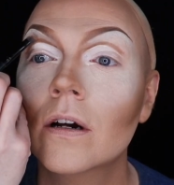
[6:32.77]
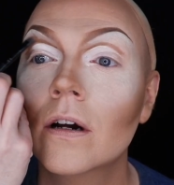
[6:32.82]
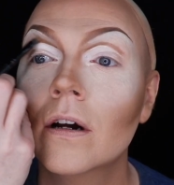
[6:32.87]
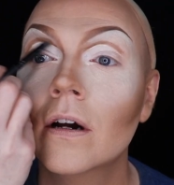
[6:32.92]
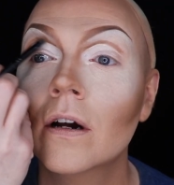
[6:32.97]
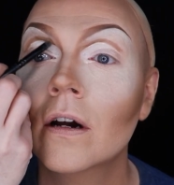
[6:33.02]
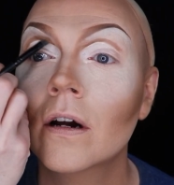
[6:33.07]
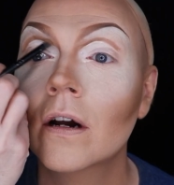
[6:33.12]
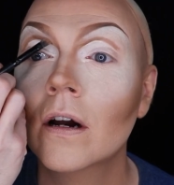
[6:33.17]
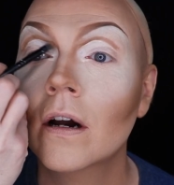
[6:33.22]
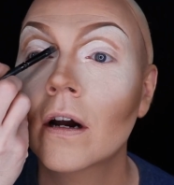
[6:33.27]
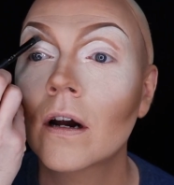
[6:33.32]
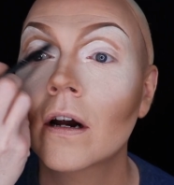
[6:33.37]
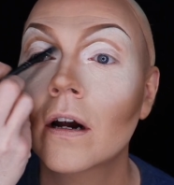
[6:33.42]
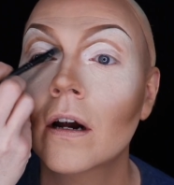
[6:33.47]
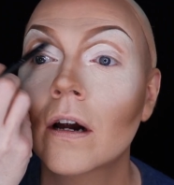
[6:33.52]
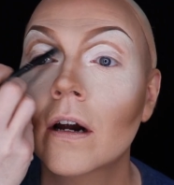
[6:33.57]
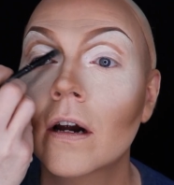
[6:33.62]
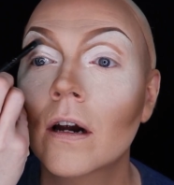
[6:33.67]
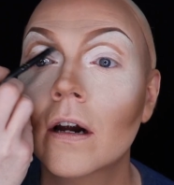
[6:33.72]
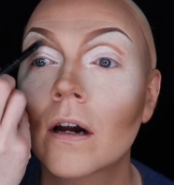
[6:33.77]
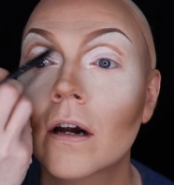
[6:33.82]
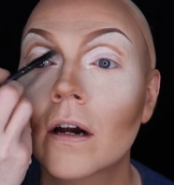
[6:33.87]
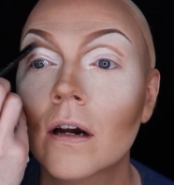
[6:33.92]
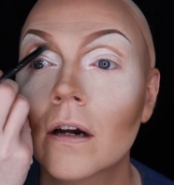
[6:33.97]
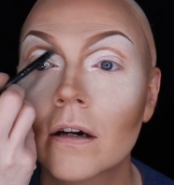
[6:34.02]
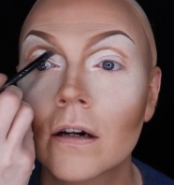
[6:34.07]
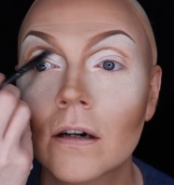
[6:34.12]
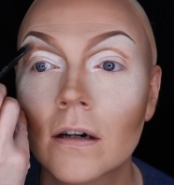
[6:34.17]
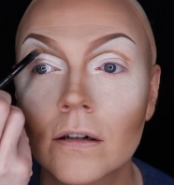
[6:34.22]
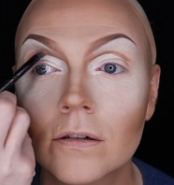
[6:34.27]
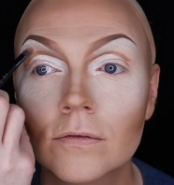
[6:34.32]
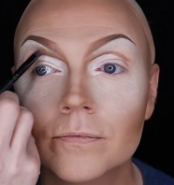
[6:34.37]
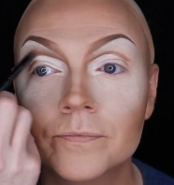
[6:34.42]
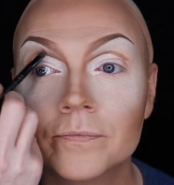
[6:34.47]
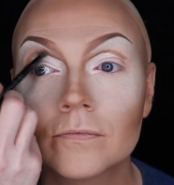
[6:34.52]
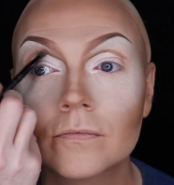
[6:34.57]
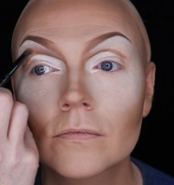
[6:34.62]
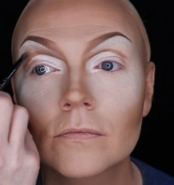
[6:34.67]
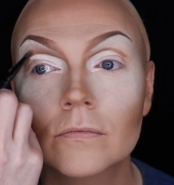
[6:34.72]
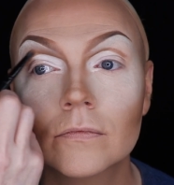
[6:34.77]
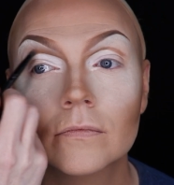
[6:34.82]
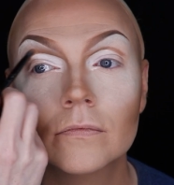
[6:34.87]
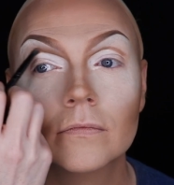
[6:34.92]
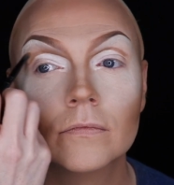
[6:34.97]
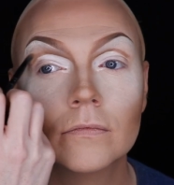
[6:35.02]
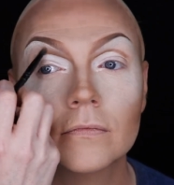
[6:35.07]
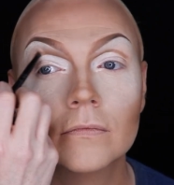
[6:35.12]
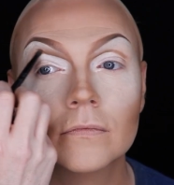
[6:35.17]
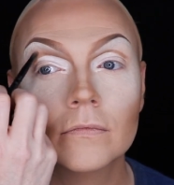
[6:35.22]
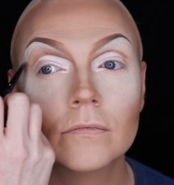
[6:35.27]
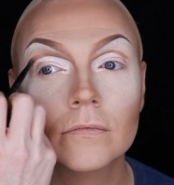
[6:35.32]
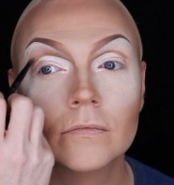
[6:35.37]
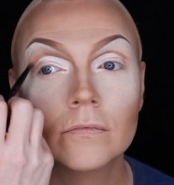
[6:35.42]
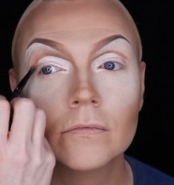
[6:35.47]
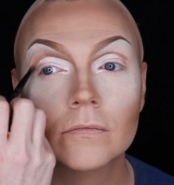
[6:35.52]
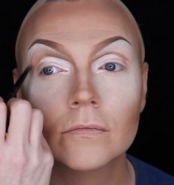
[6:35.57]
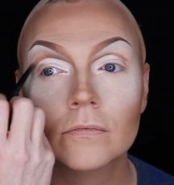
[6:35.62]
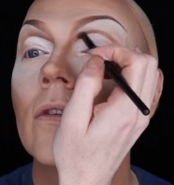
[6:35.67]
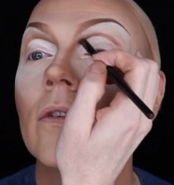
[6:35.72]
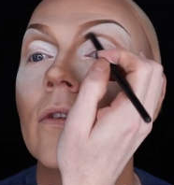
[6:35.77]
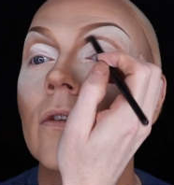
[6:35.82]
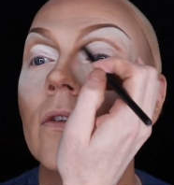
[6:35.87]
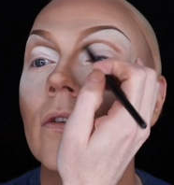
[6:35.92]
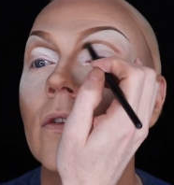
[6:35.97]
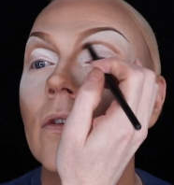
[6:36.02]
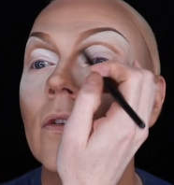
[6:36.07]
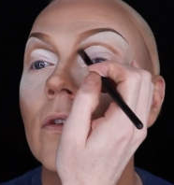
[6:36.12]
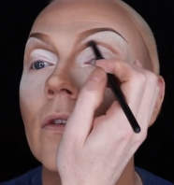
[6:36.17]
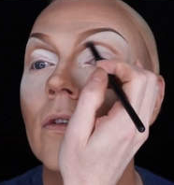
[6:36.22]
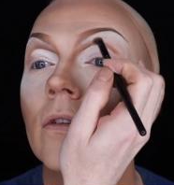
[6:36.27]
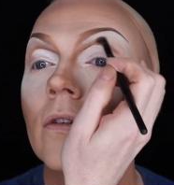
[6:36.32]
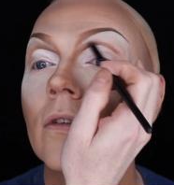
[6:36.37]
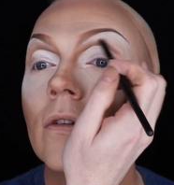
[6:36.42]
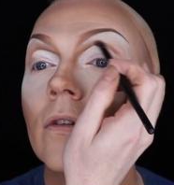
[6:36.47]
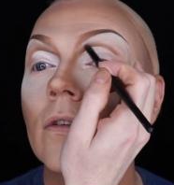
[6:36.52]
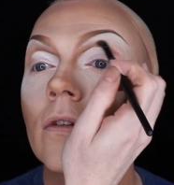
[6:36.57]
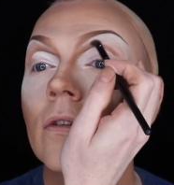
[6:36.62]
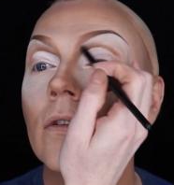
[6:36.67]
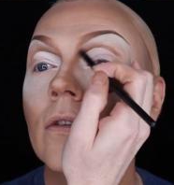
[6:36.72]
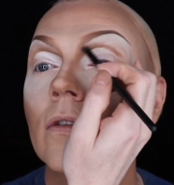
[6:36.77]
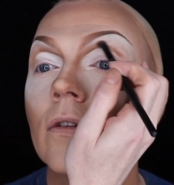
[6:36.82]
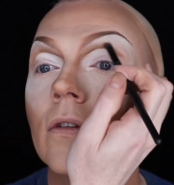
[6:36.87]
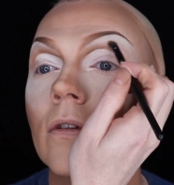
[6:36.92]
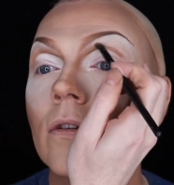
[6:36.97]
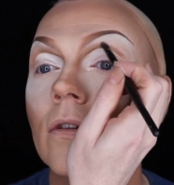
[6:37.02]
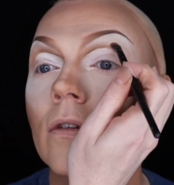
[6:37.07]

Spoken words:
underpainting that will make the eyeshadow pop even more.